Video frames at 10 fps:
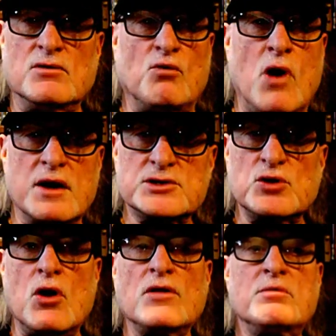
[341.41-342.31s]
want us
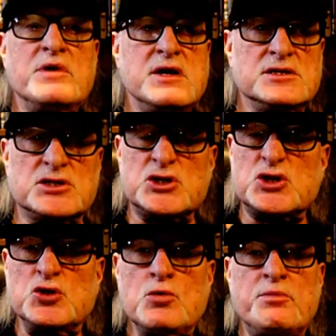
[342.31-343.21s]
all to be as
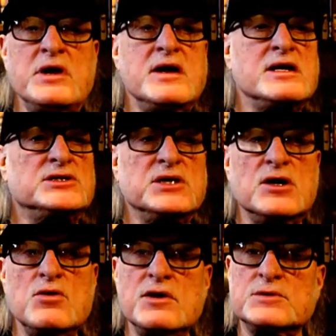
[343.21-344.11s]
stupid and as
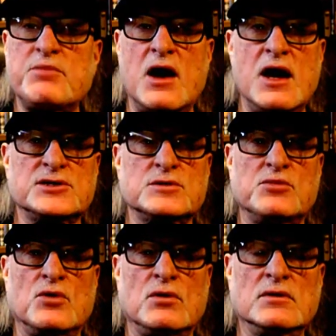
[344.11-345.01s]
ignorant as
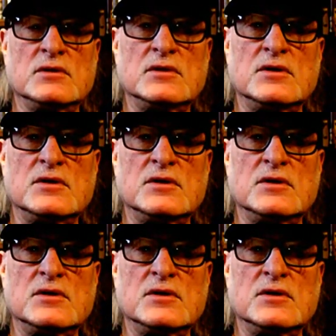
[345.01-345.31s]
possible